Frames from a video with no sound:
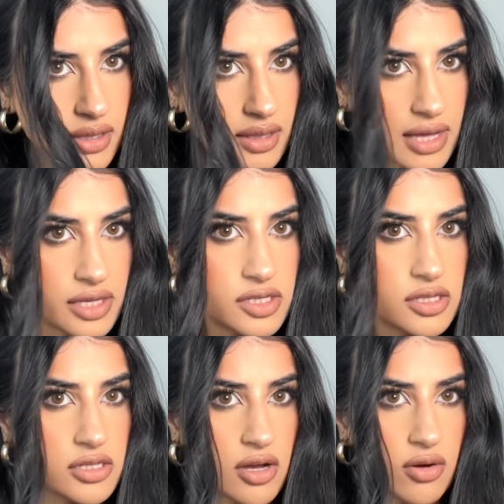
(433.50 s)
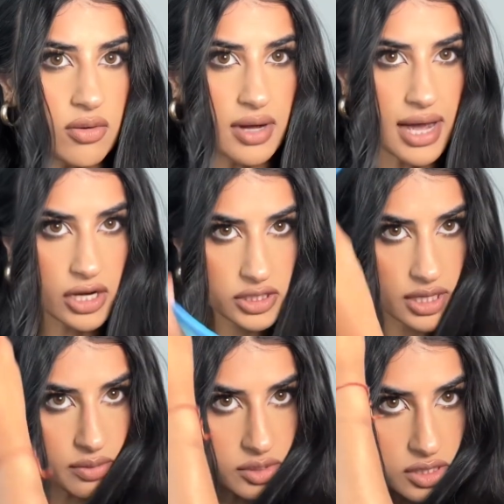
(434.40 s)
like so. Actually, I
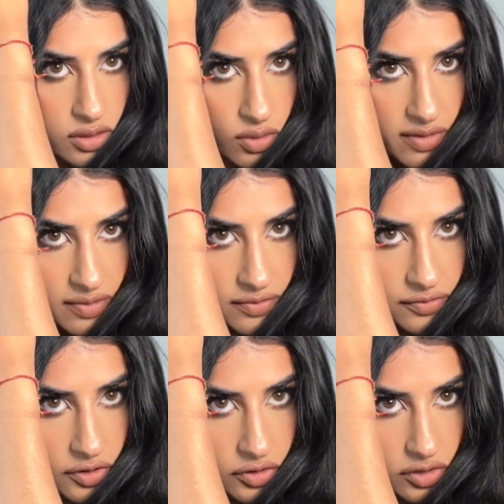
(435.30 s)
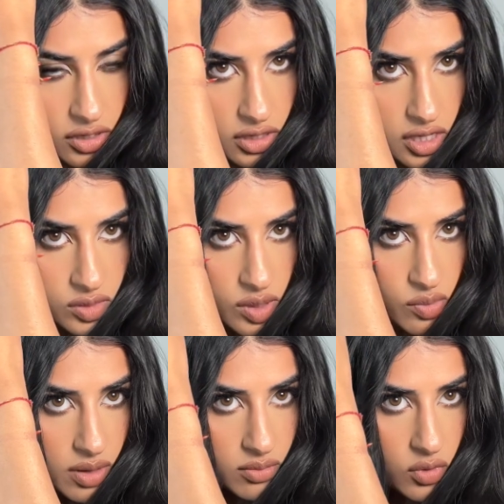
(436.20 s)
would just go even further because we
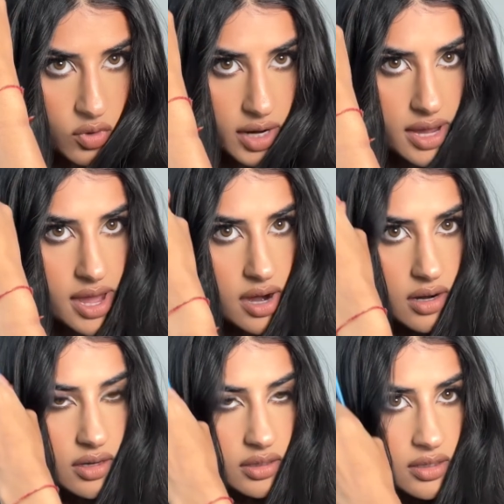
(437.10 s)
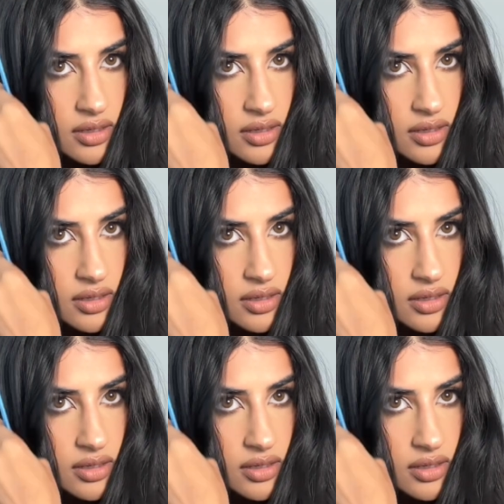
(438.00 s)
want more hair